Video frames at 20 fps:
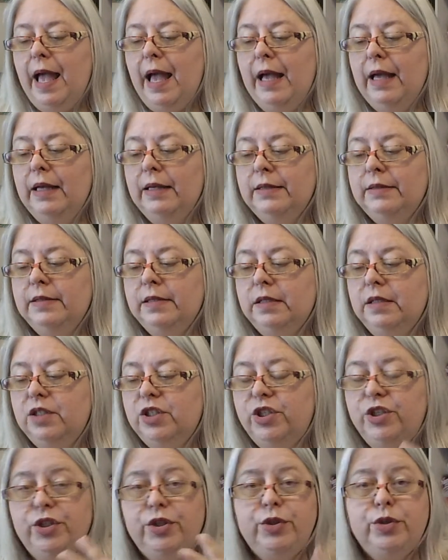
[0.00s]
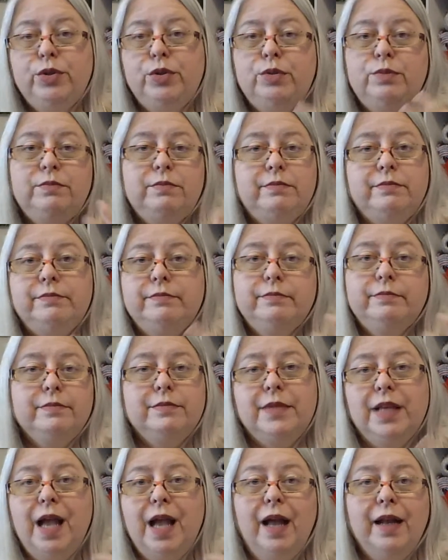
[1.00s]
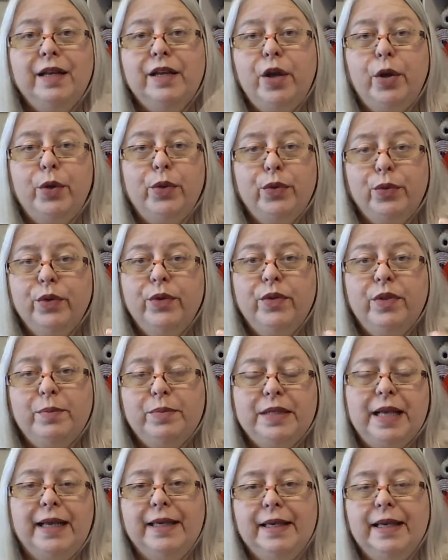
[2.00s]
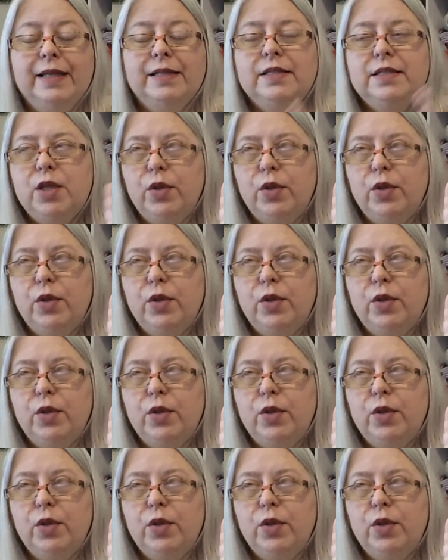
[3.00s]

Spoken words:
and to kind of go through the blanket.